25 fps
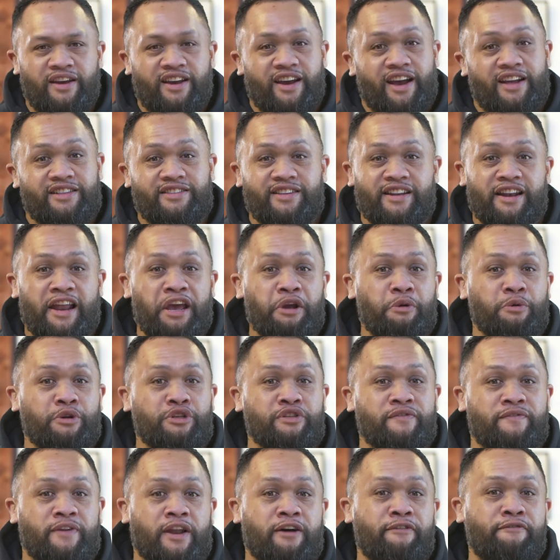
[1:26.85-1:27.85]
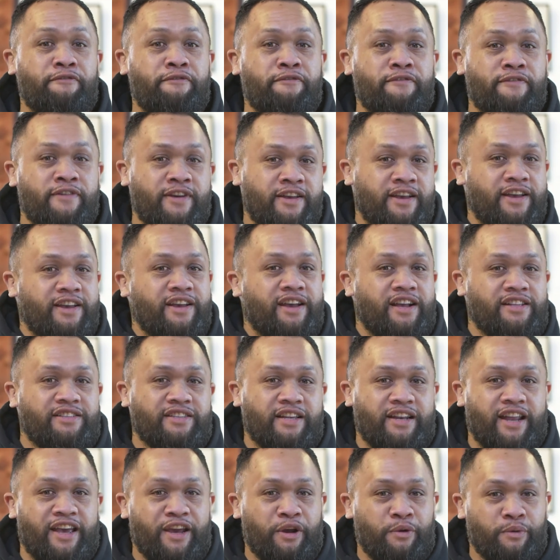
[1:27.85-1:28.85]
It's a language of love, it's a
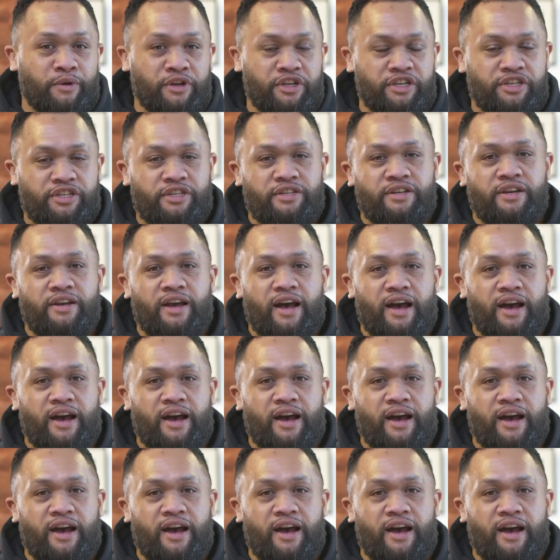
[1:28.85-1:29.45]
language